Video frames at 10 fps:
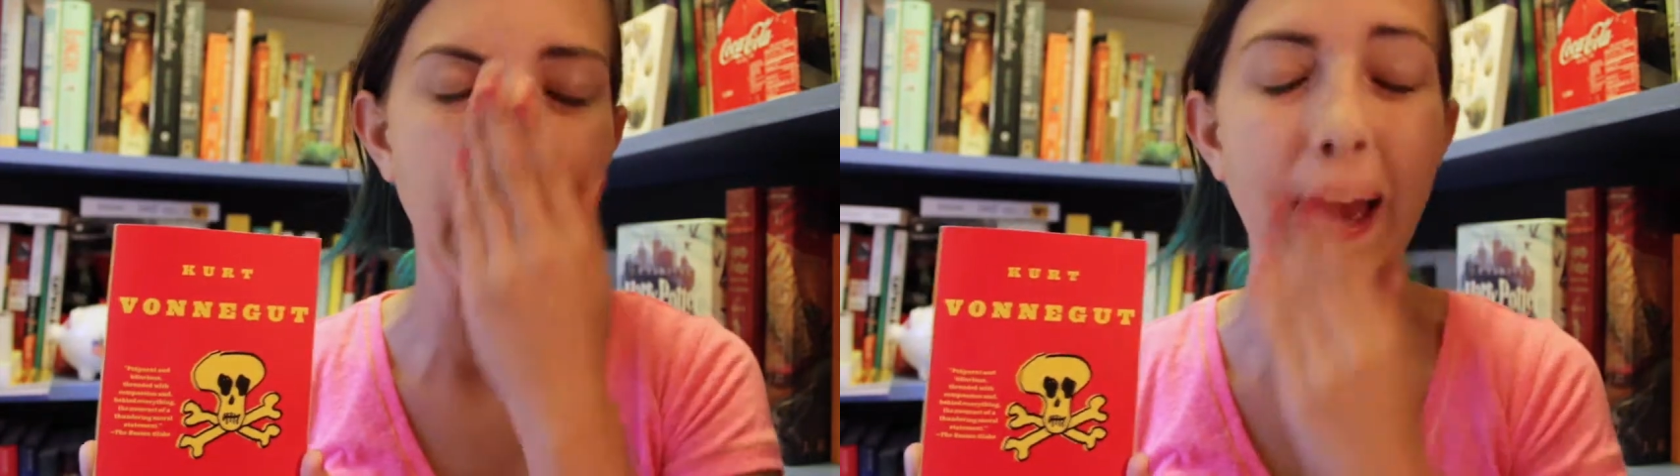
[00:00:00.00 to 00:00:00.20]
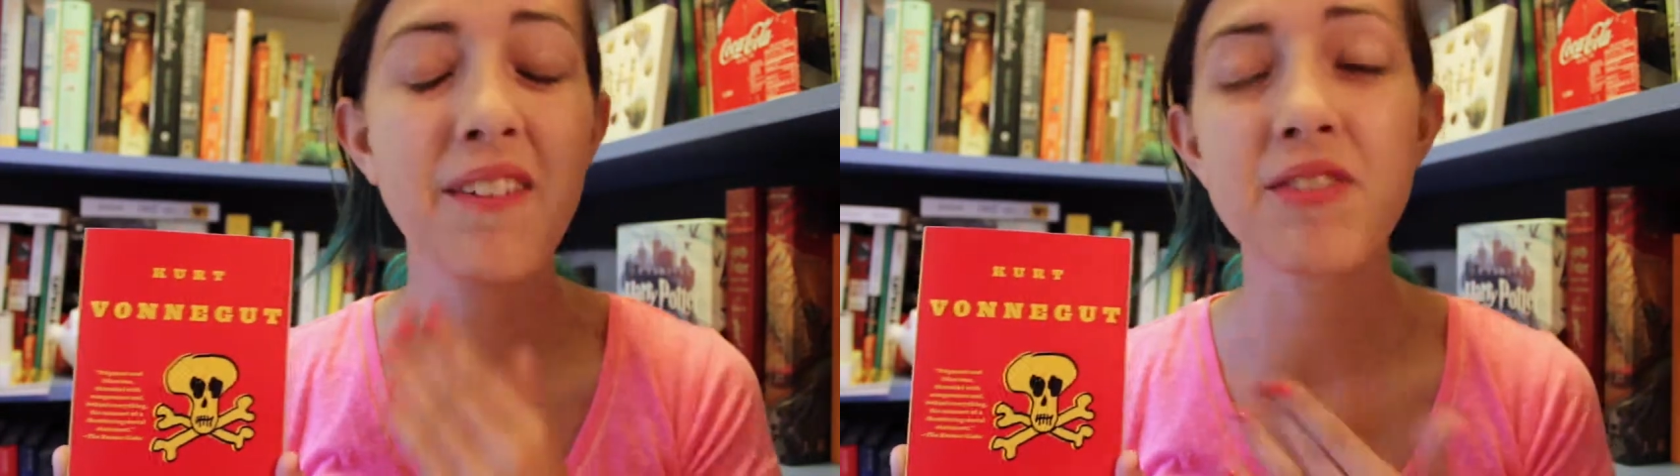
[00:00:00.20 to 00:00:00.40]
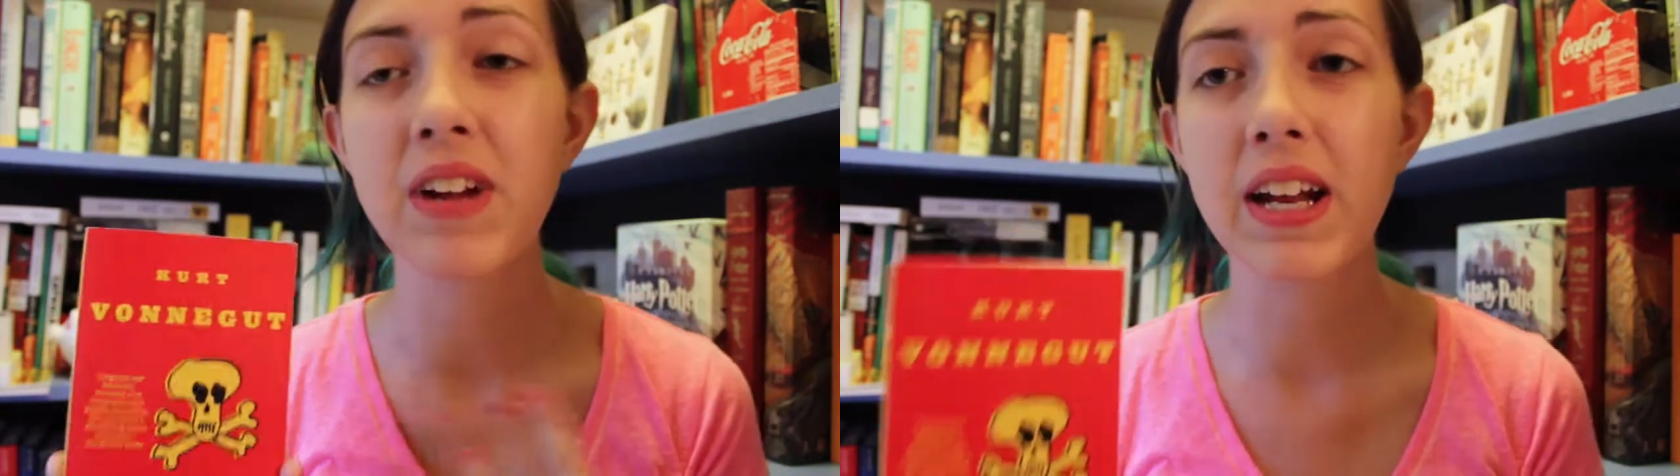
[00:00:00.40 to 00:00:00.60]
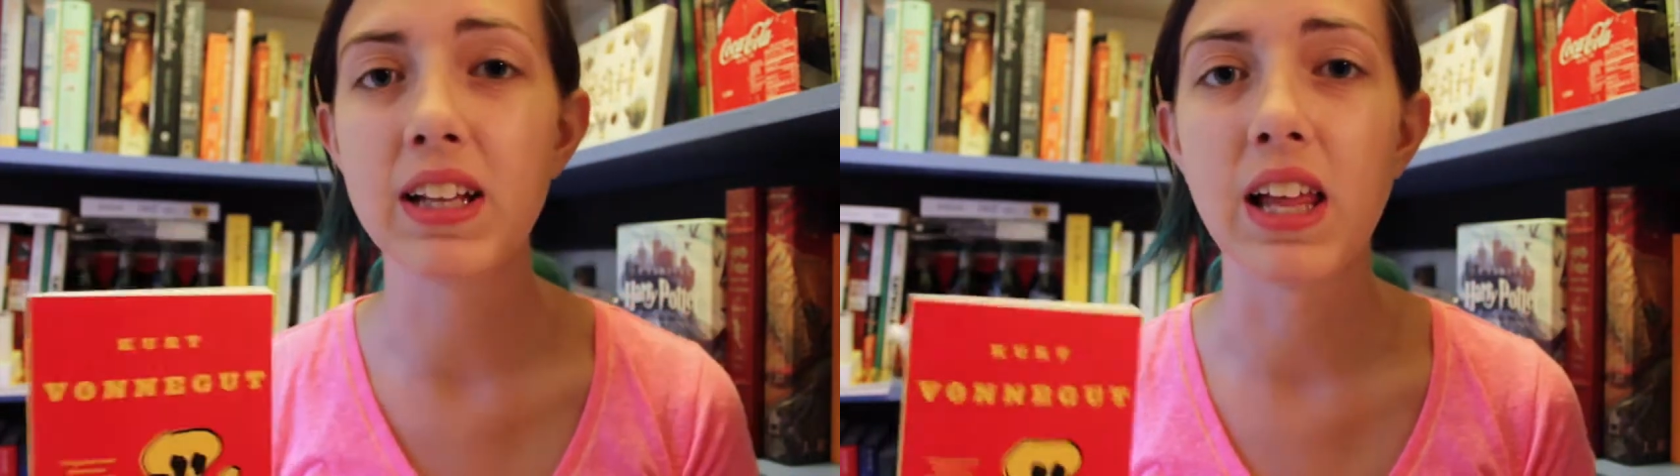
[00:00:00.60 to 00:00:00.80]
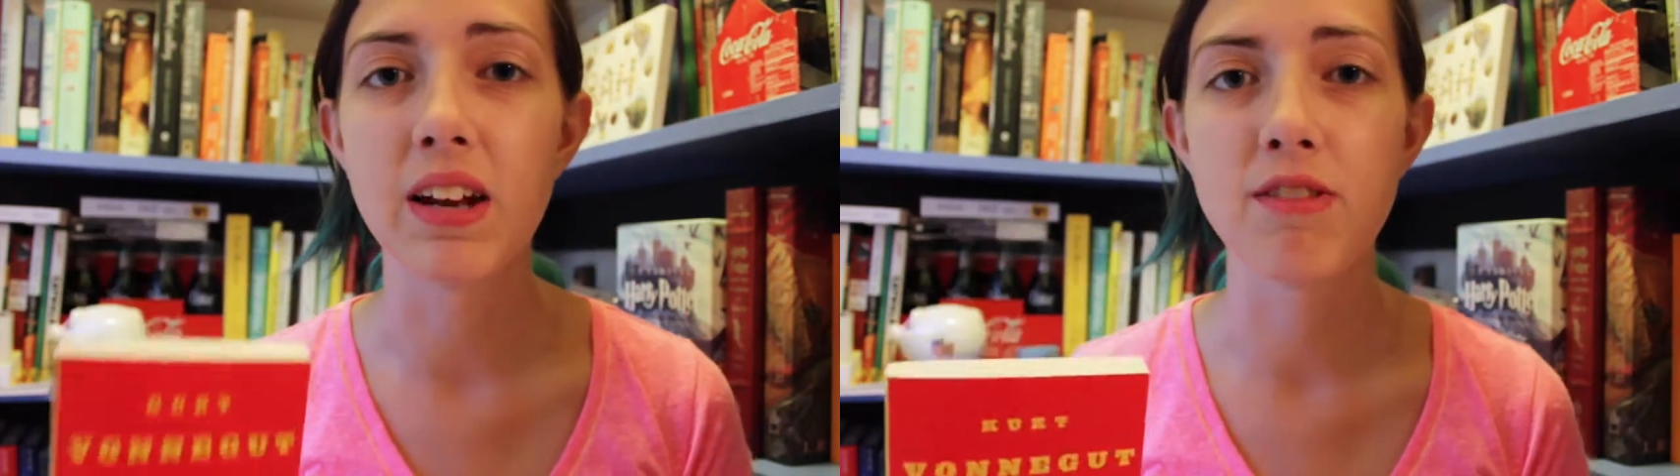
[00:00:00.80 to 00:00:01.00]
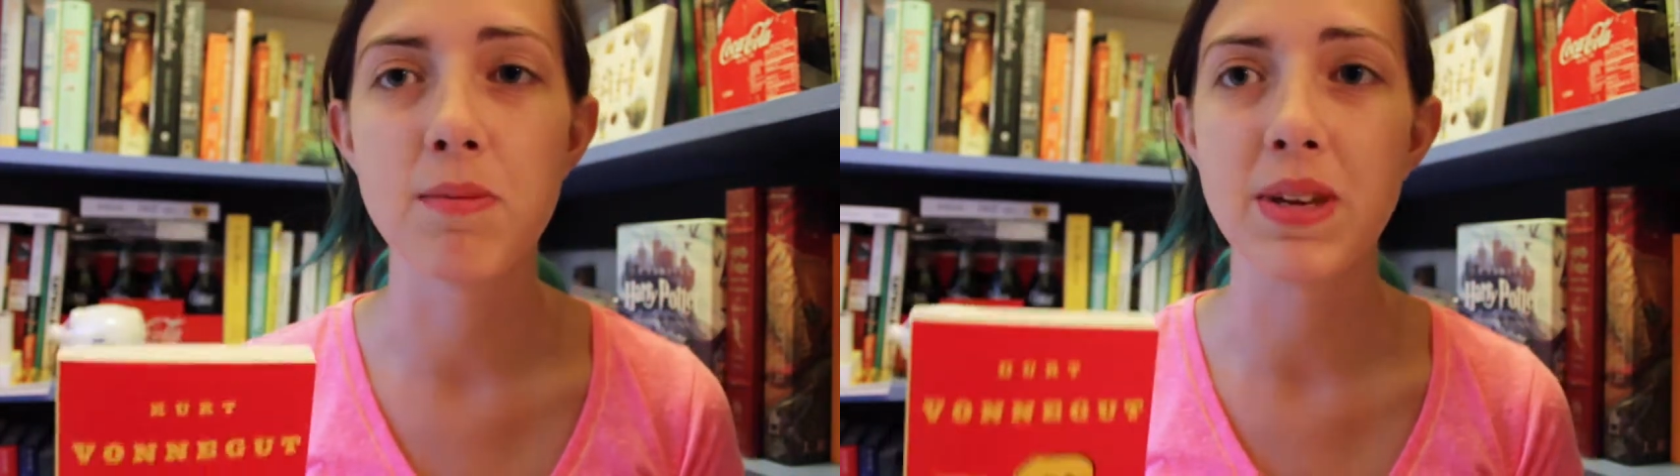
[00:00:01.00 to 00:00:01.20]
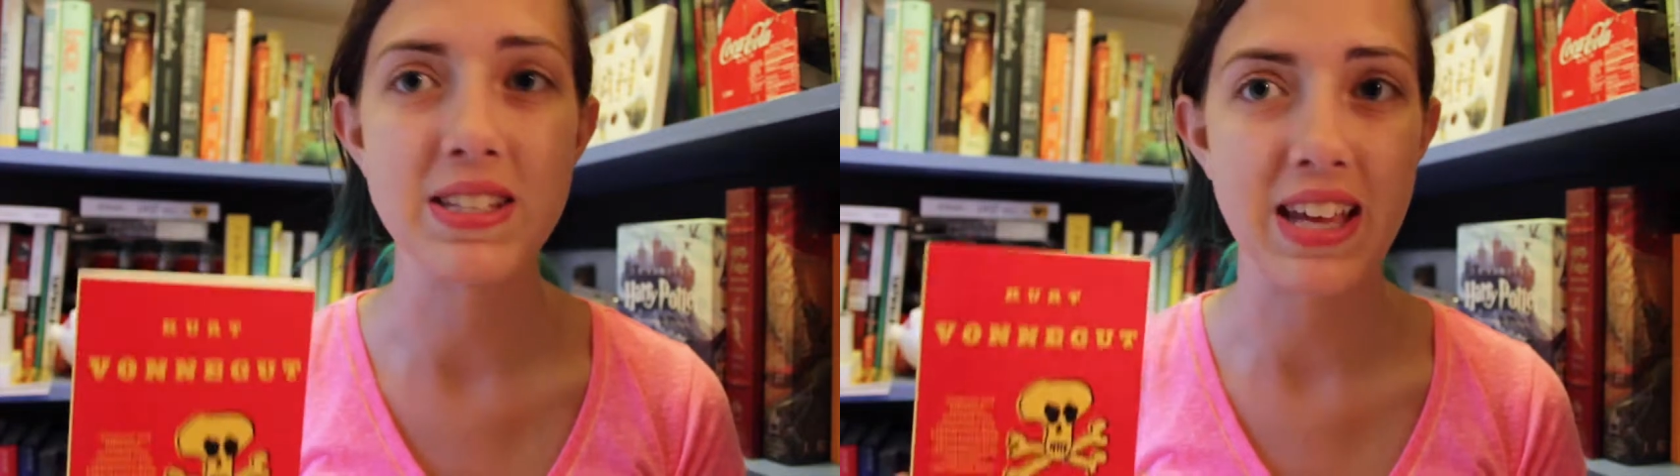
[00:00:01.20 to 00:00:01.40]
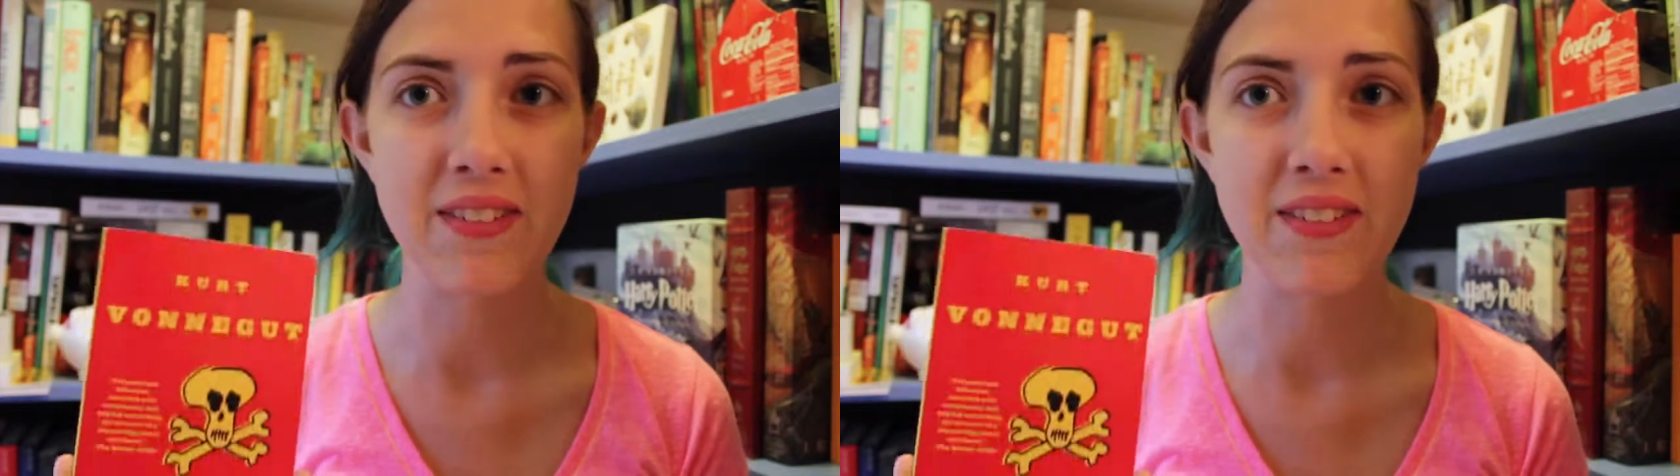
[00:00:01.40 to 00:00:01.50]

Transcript: I haven't read a lot of them because